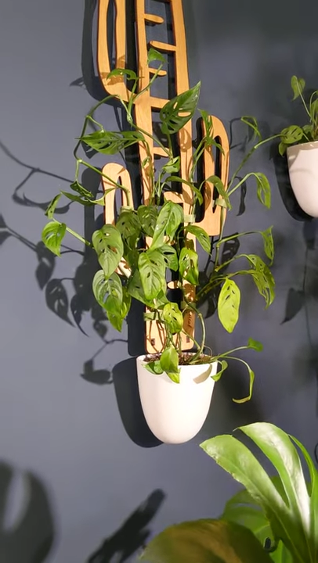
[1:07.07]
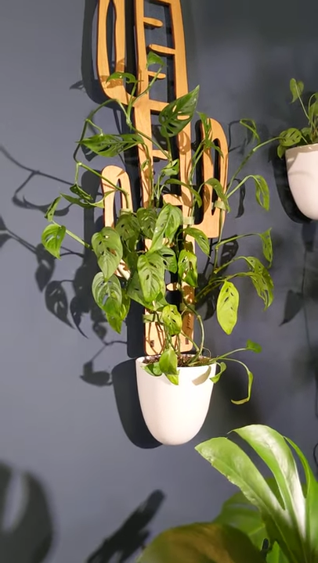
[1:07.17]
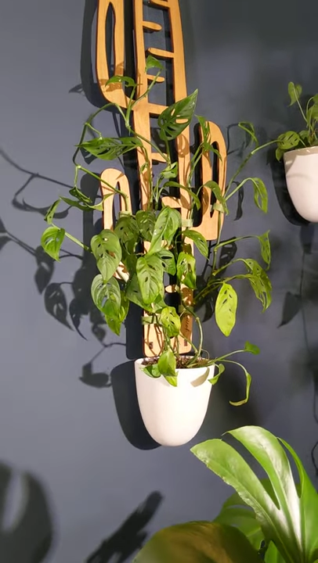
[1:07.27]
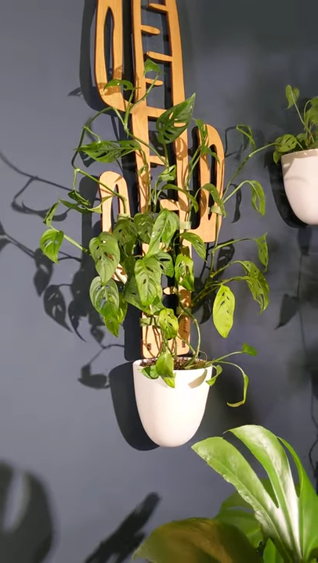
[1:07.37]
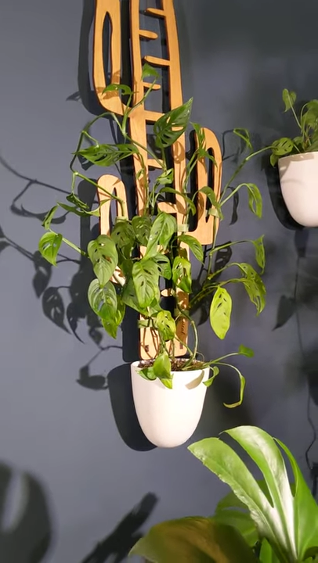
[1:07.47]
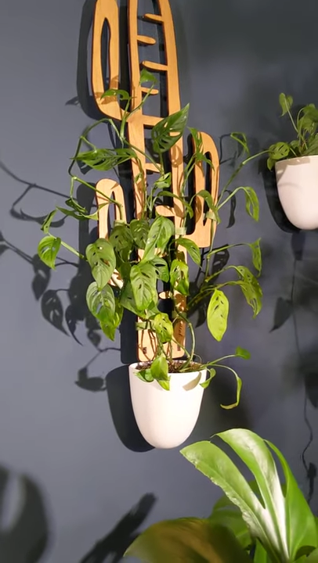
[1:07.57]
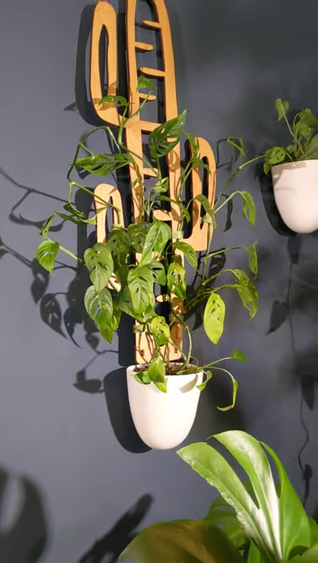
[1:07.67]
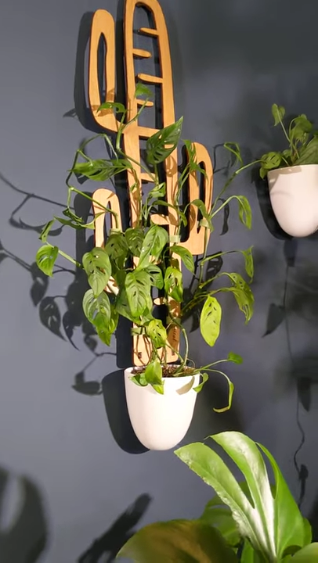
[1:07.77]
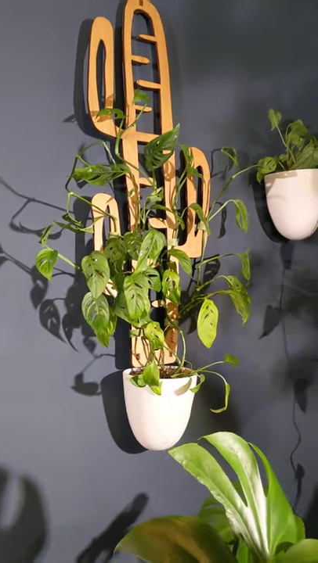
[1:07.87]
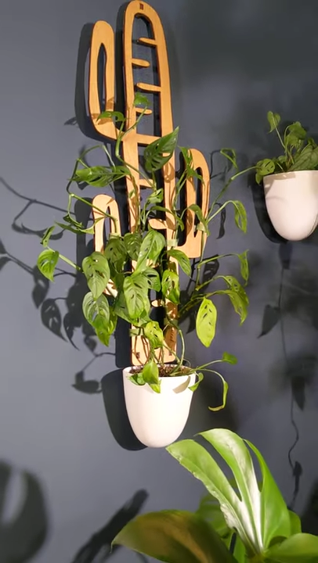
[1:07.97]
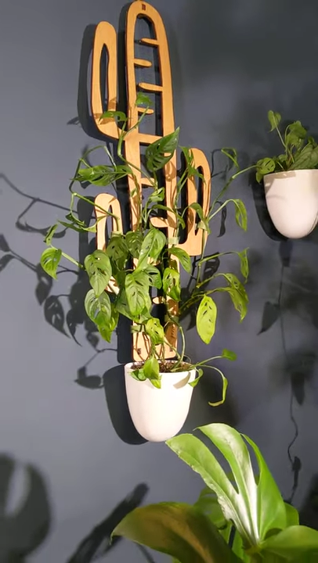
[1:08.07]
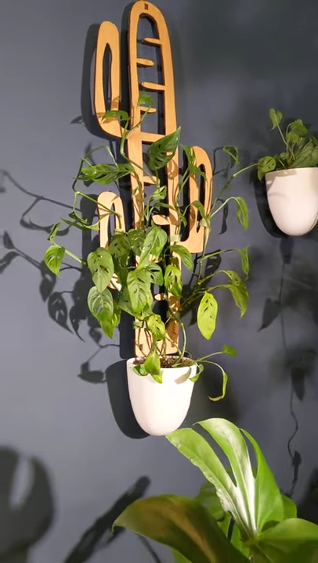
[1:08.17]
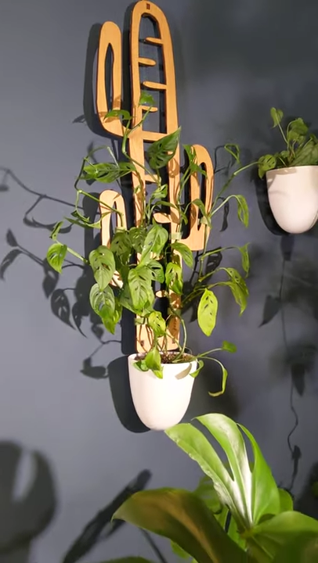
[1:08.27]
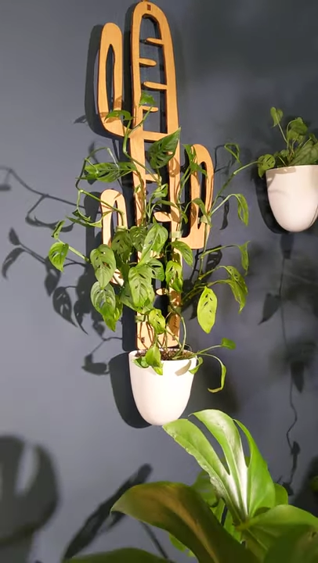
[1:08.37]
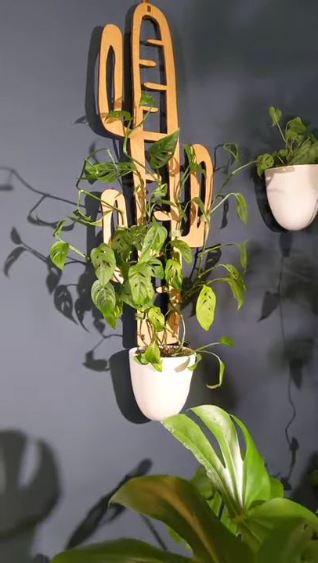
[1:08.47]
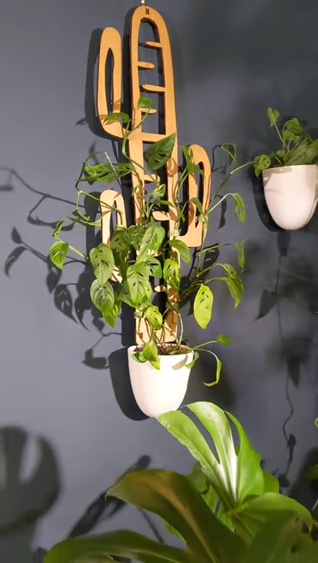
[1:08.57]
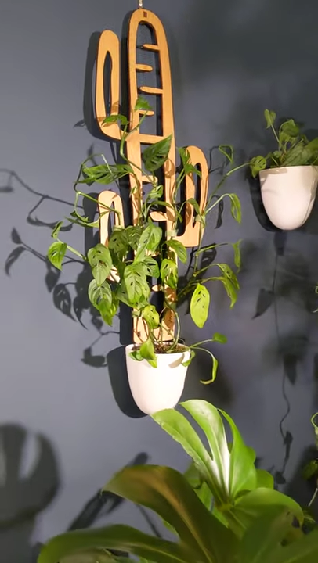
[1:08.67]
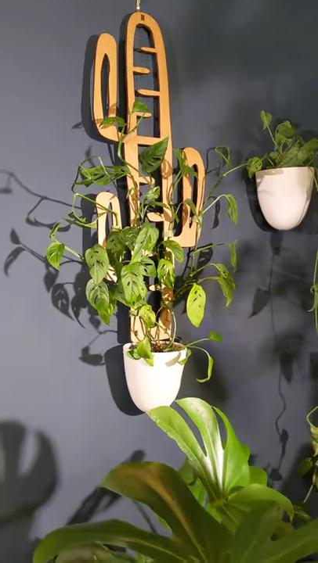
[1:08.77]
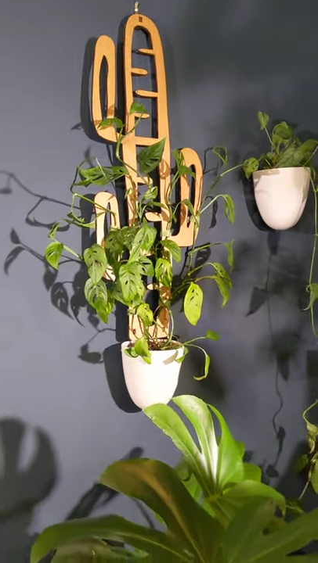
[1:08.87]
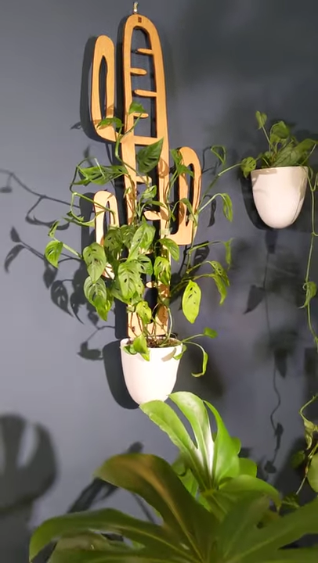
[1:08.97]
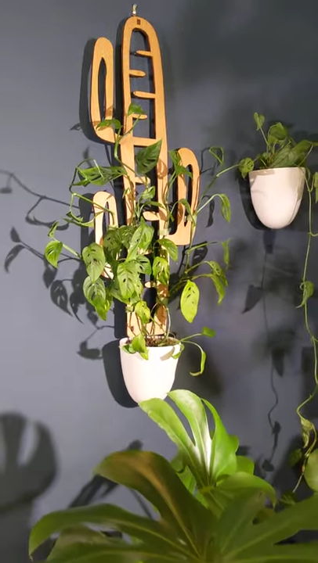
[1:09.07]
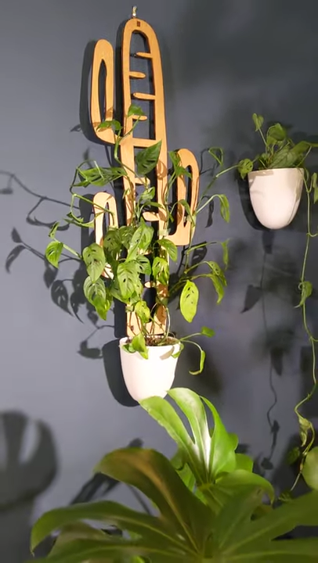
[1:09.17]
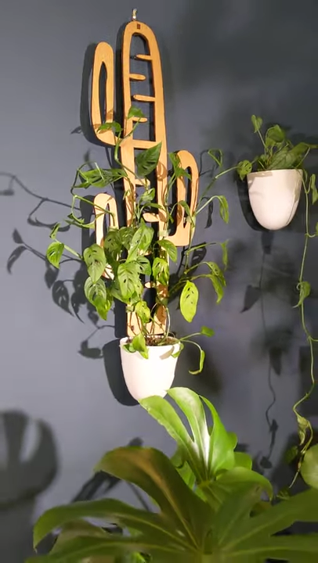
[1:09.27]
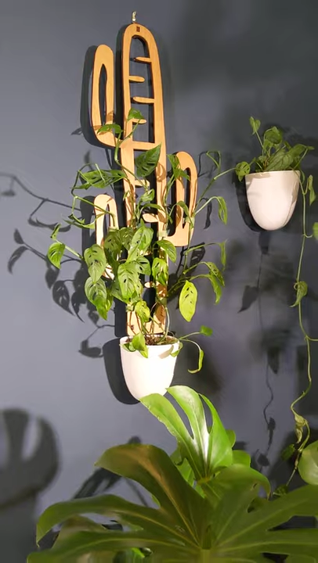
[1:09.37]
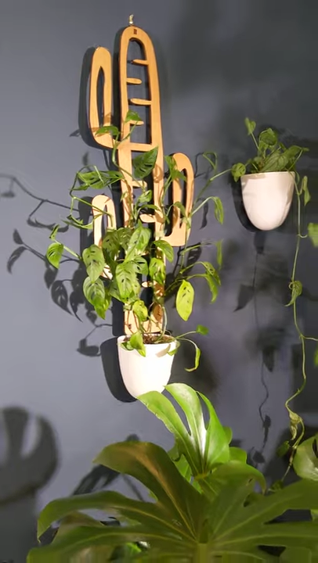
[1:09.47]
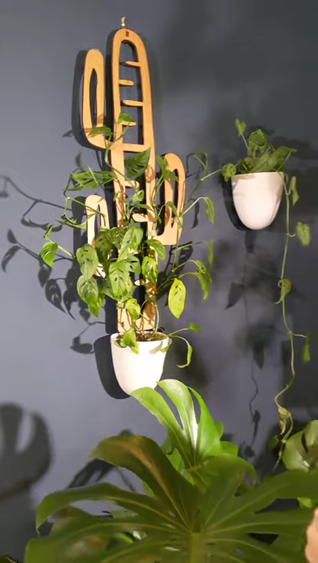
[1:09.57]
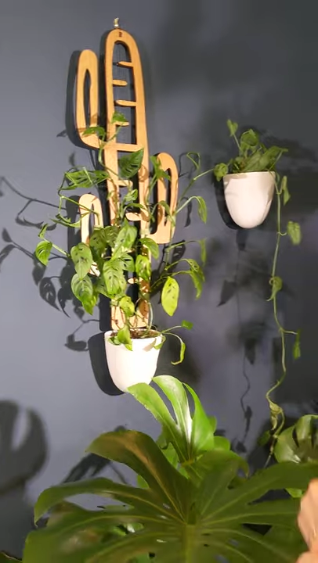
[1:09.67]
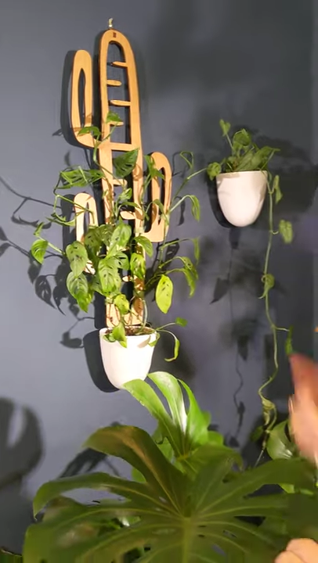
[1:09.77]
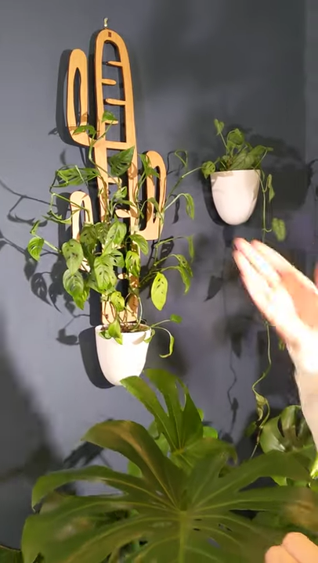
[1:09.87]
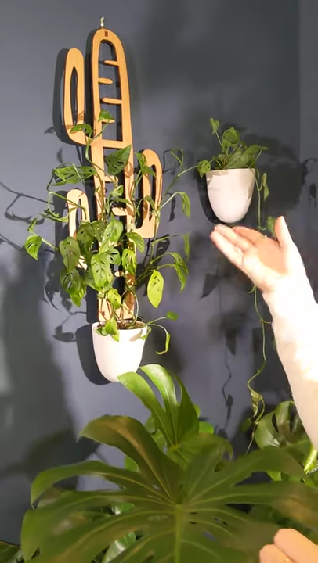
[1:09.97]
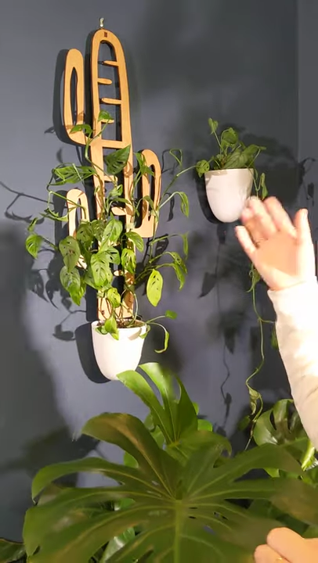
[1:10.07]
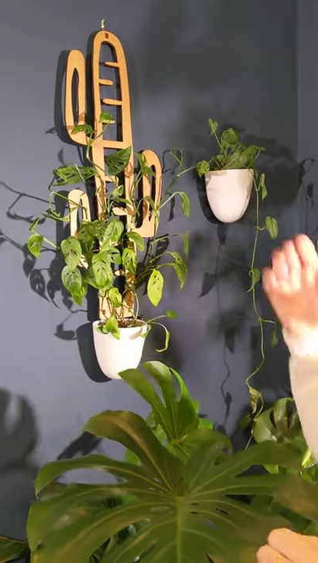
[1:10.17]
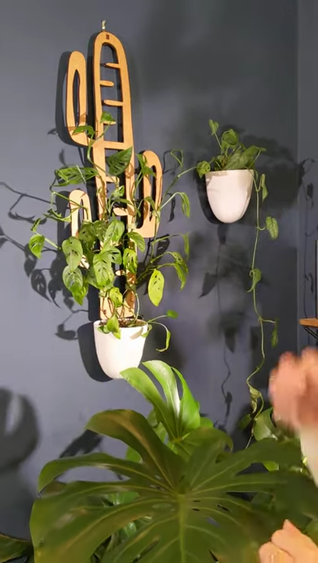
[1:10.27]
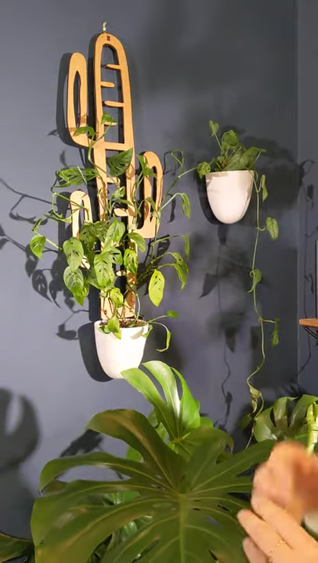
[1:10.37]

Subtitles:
No face is visible, so there are no lips to read.